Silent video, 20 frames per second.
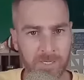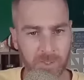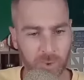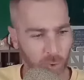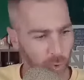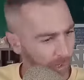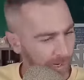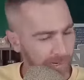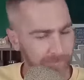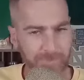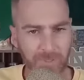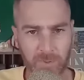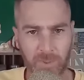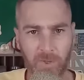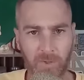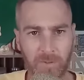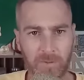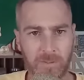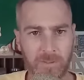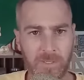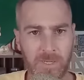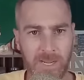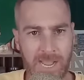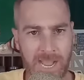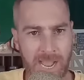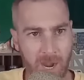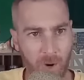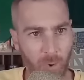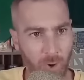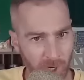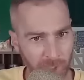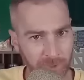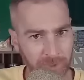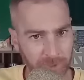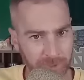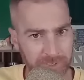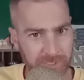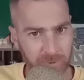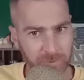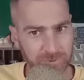Criminal how
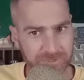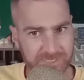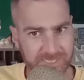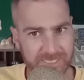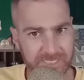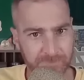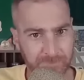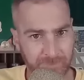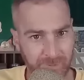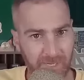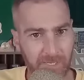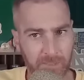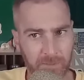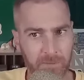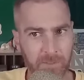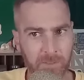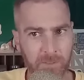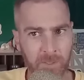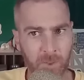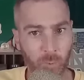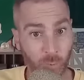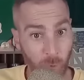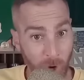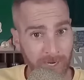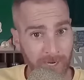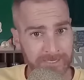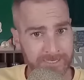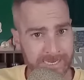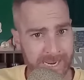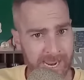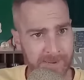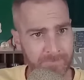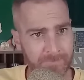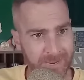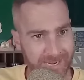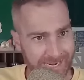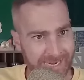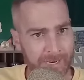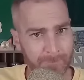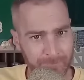underused he's been. Run game
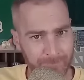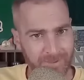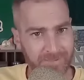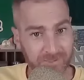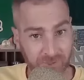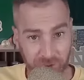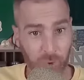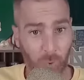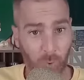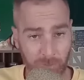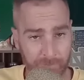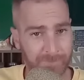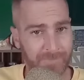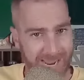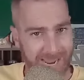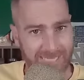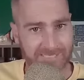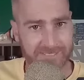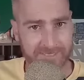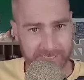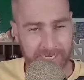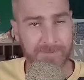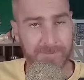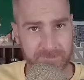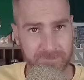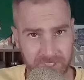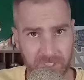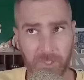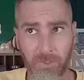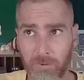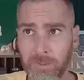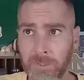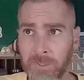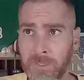and short pass game too.